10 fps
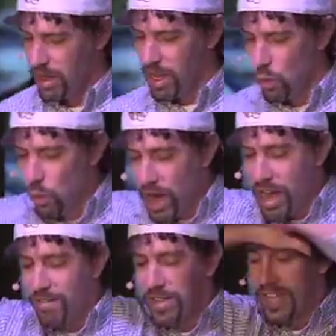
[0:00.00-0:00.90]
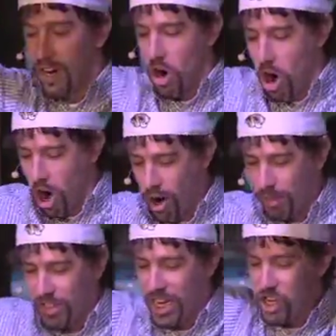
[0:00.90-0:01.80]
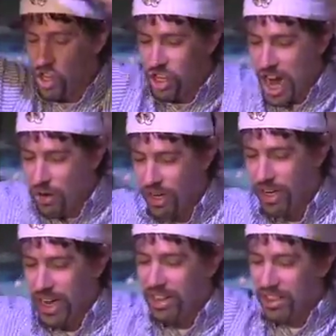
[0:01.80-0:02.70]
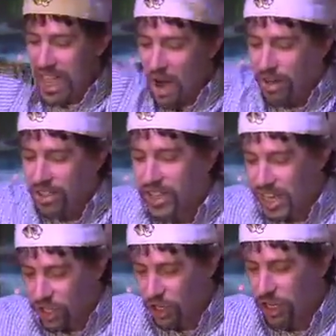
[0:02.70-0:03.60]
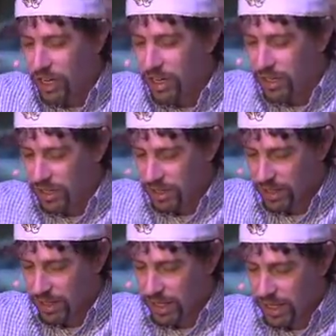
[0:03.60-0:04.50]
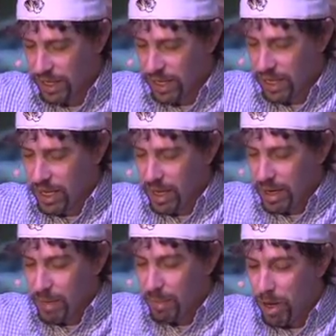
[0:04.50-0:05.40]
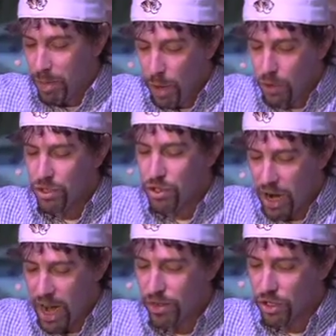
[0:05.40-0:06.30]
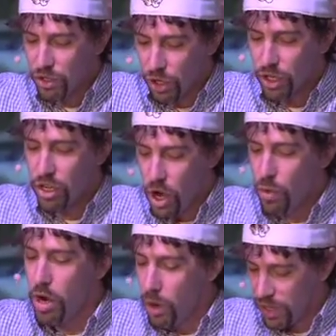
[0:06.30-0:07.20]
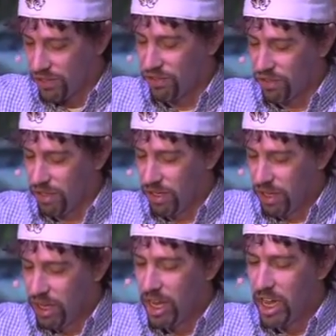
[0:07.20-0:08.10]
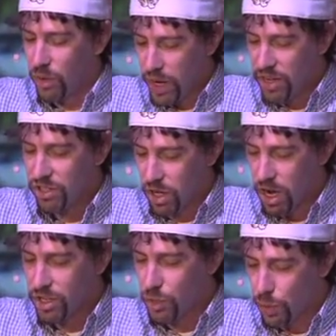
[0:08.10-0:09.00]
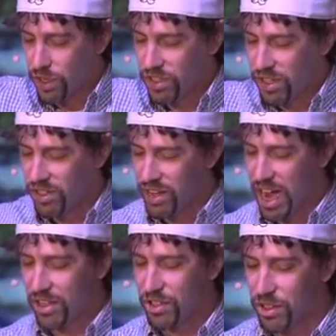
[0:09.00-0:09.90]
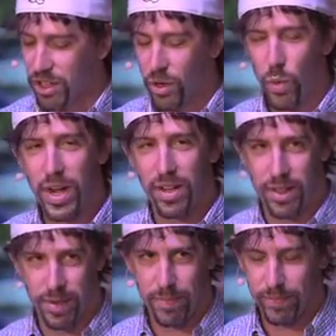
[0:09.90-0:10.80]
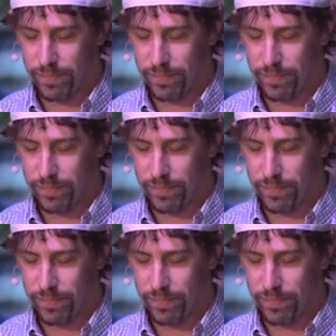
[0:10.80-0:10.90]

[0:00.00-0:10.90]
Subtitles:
They waved their arms and shouted as loud as they could, but most drivers took no notice and raced on towards the disaster that awaited them.